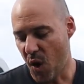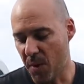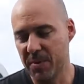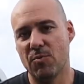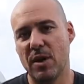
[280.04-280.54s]

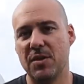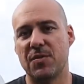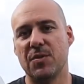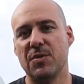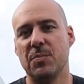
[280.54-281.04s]
I'm going to run you
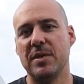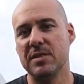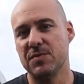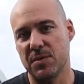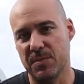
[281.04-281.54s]
through the
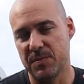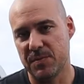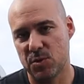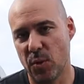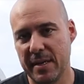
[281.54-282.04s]
beers from
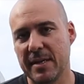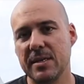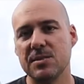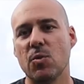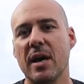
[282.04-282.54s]
20
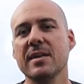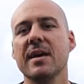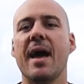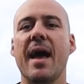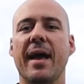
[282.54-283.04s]
down to
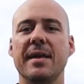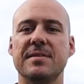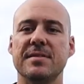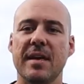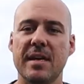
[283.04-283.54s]
1, and
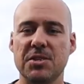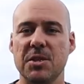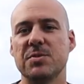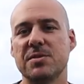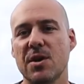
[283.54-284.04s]
each
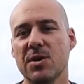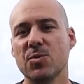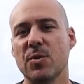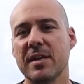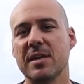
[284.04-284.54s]

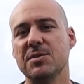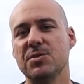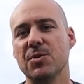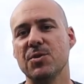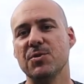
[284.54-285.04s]
episode we're going to
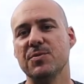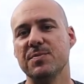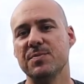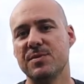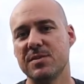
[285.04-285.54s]
do
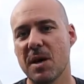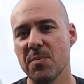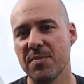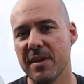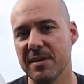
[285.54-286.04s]

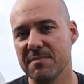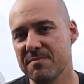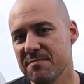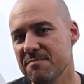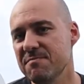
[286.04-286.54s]
something
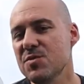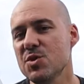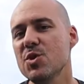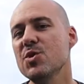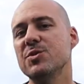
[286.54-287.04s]

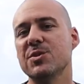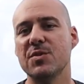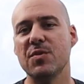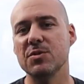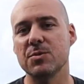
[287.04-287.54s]
new to
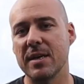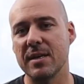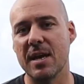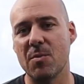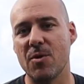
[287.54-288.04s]
the
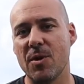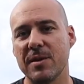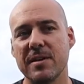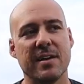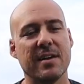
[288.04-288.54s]
Volkswagen Amarok,
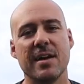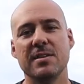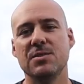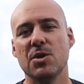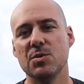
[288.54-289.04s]
okay,
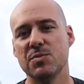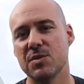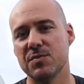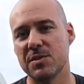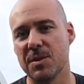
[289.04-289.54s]
in terms
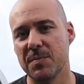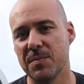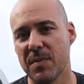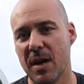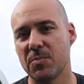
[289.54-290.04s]
of
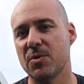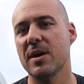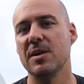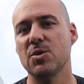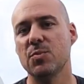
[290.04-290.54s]
some
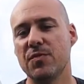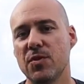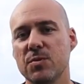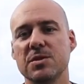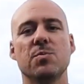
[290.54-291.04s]
upgrade or
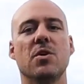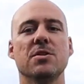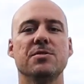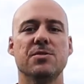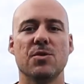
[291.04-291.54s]
performance
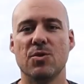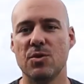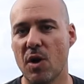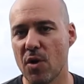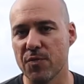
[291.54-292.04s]
mods
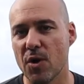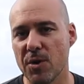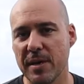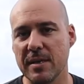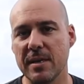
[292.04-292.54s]
or
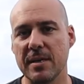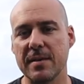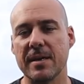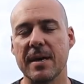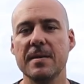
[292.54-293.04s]
off-roading gear,
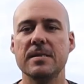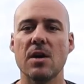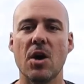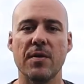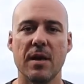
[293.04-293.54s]
okay?
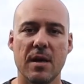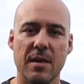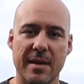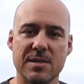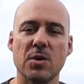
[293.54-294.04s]
So
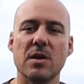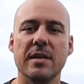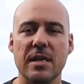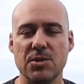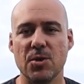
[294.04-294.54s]
that's where I
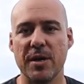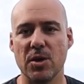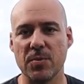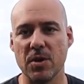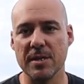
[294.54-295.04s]
need your
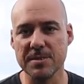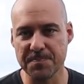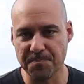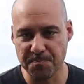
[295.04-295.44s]
help, guys.